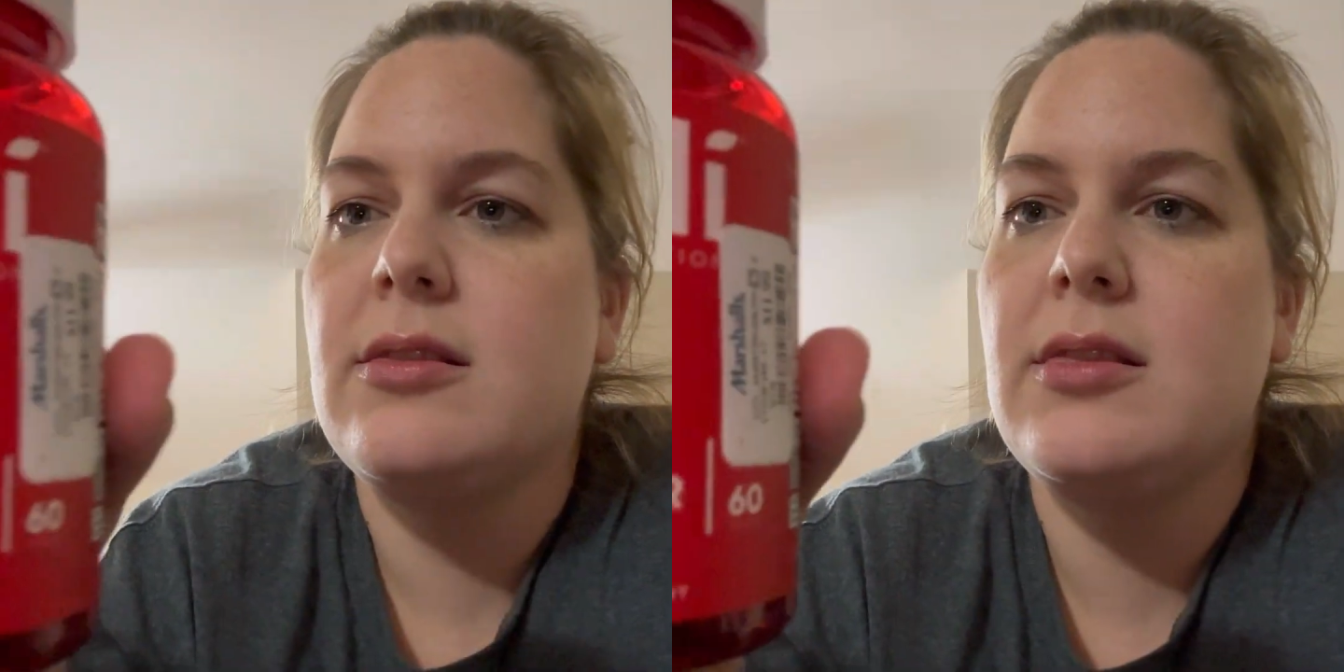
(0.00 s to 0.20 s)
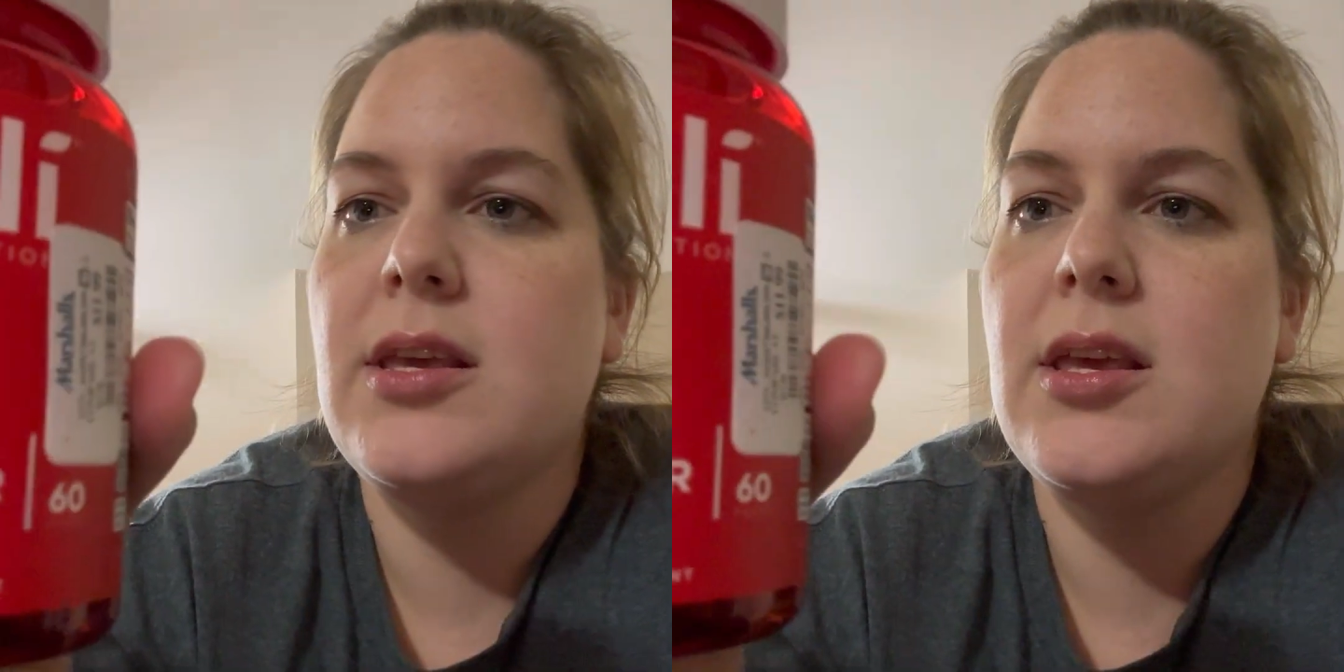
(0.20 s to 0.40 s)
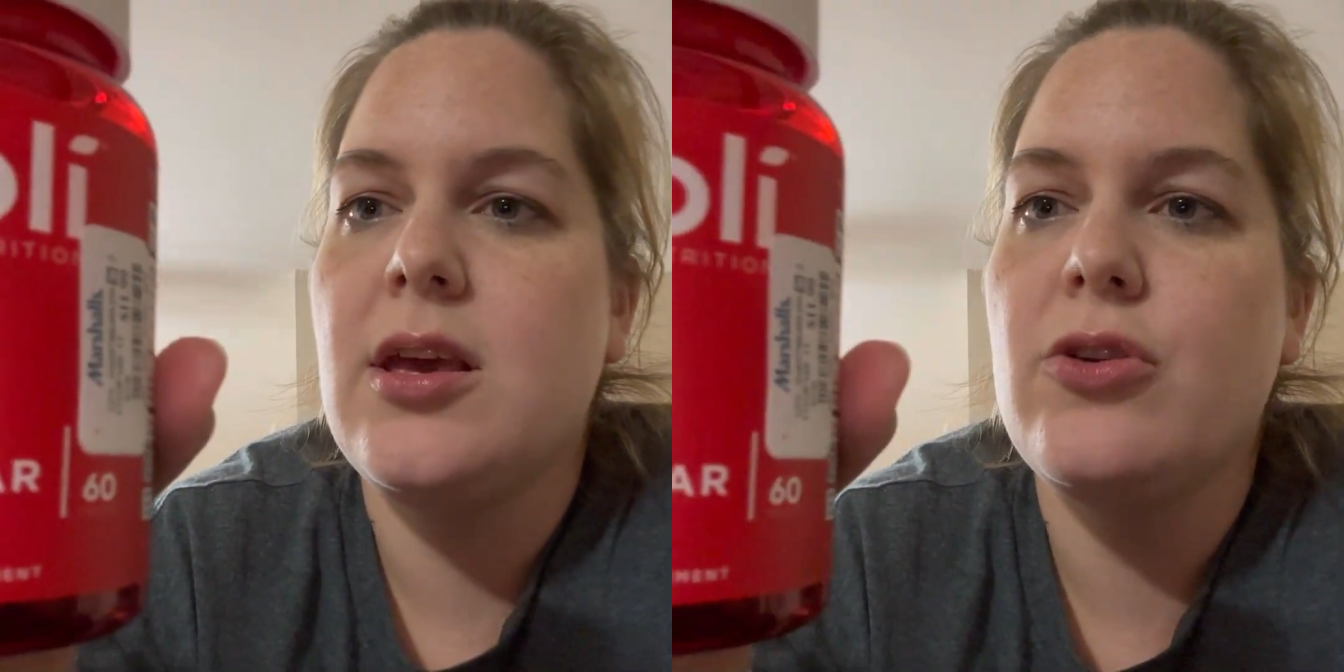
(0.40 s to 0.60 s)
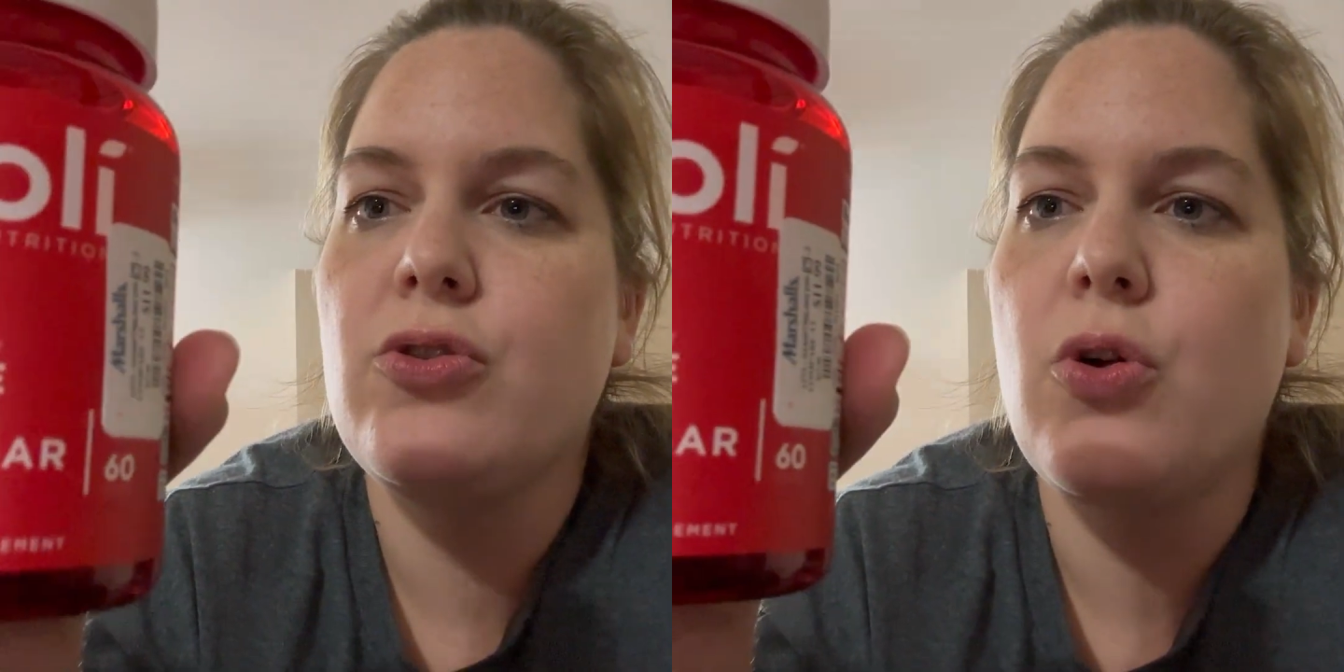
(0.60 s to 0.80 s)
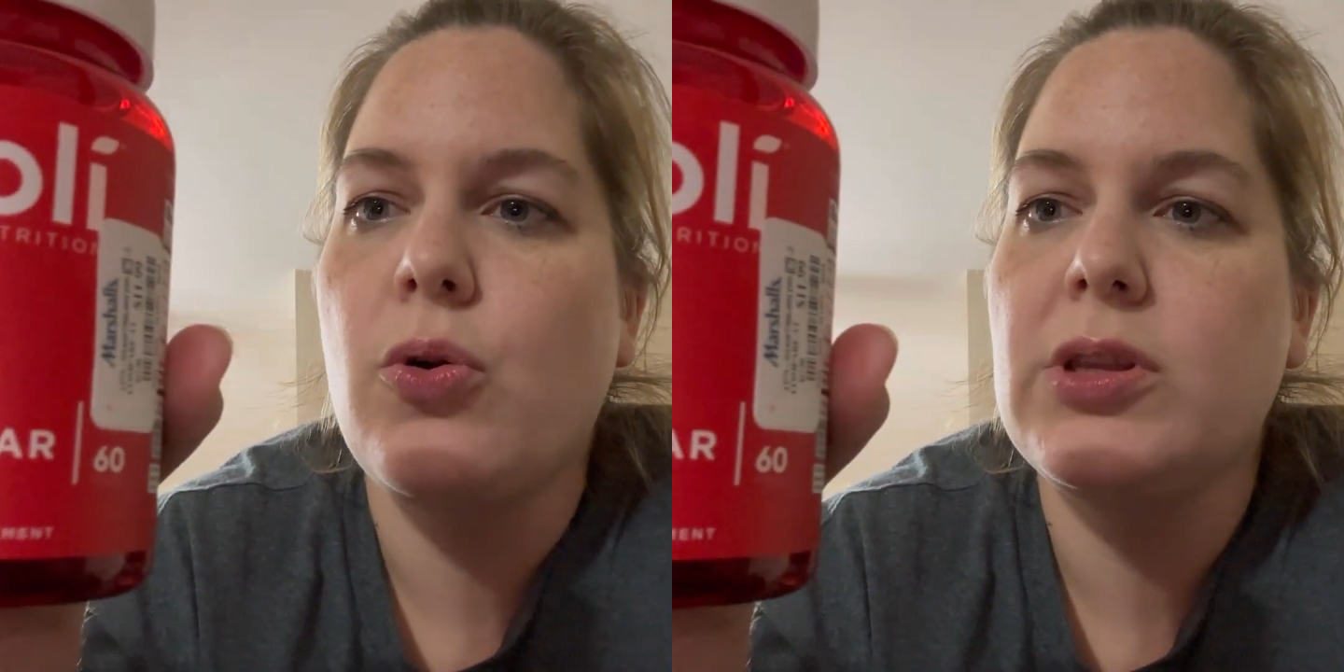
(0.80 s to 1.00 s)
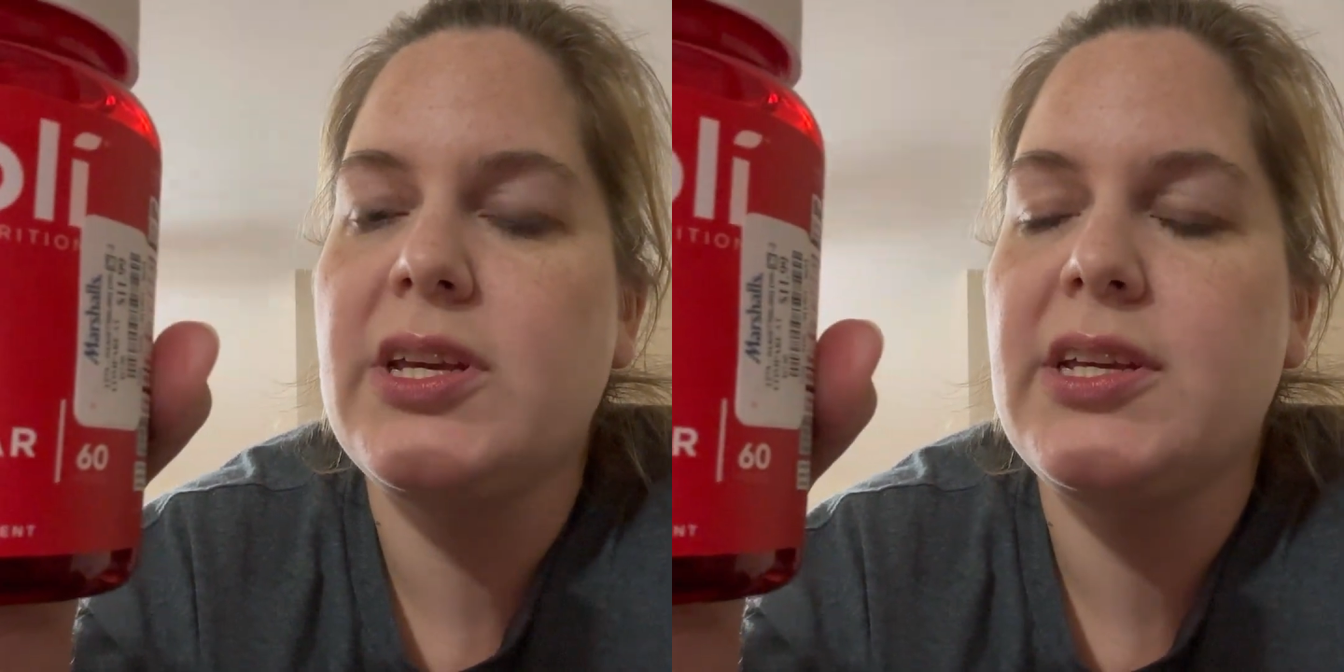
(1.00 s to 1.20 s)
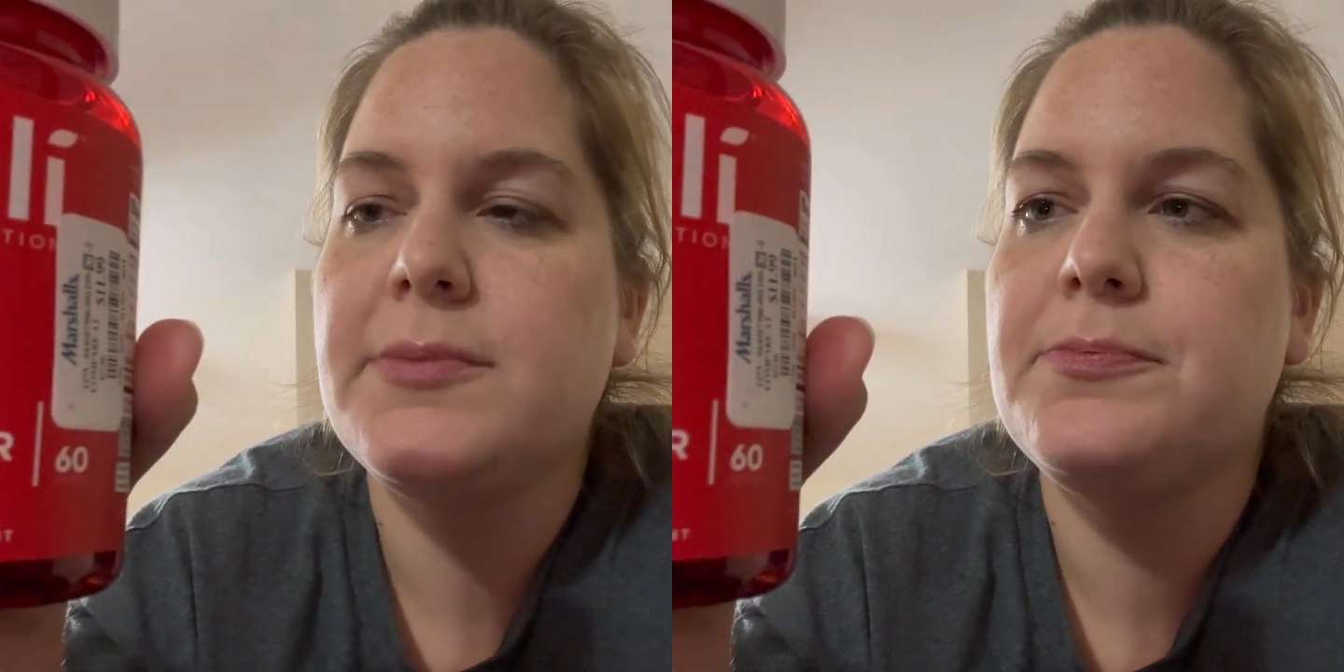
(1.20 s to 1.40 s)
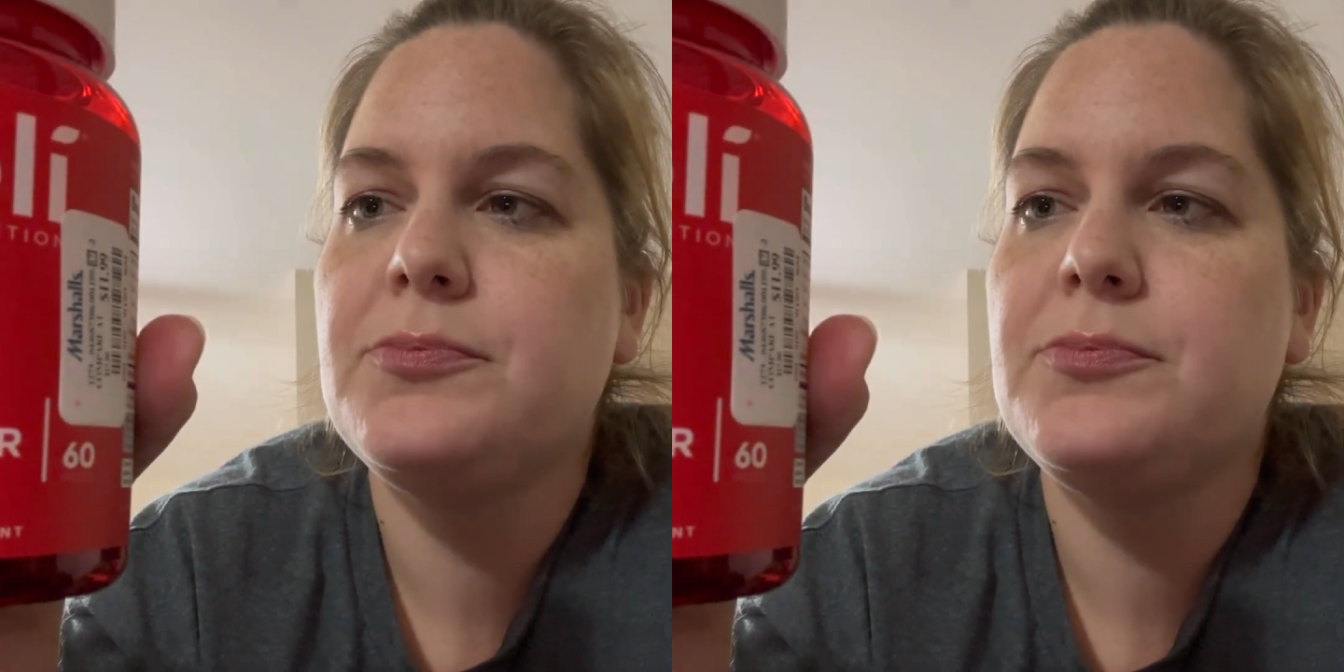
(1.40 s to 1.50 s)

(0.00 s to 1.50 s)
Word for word: the Goli